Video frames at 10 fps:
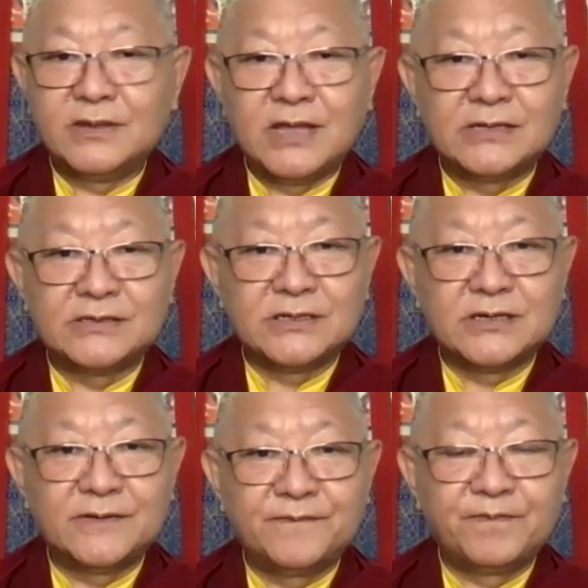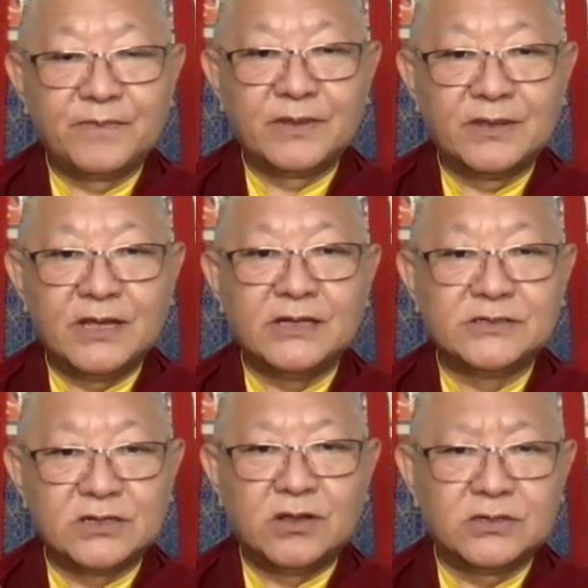that
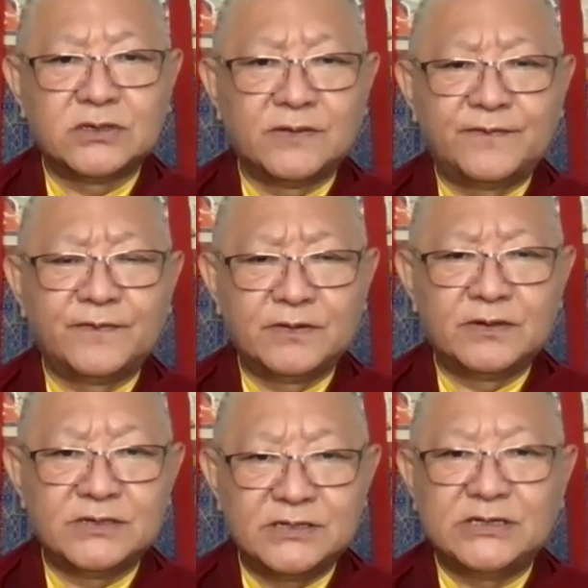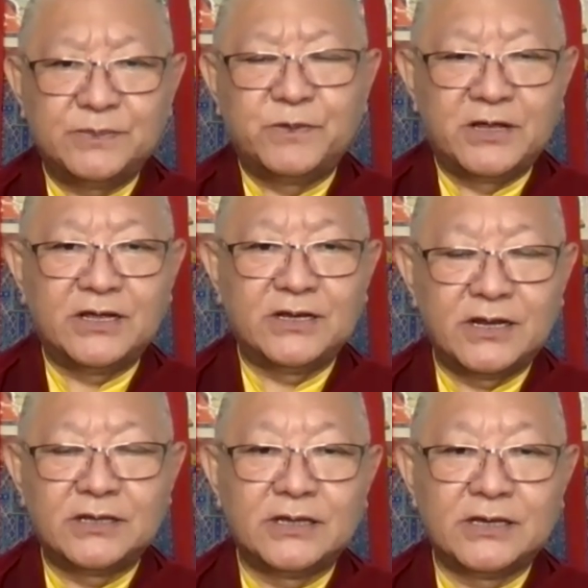needs lots of discipline
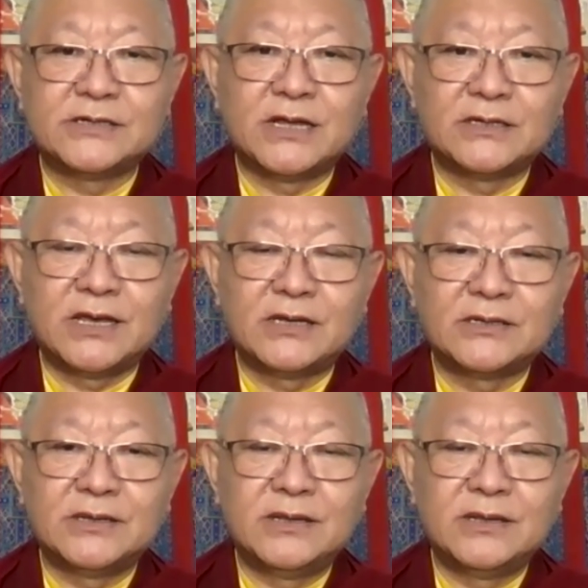and things like that.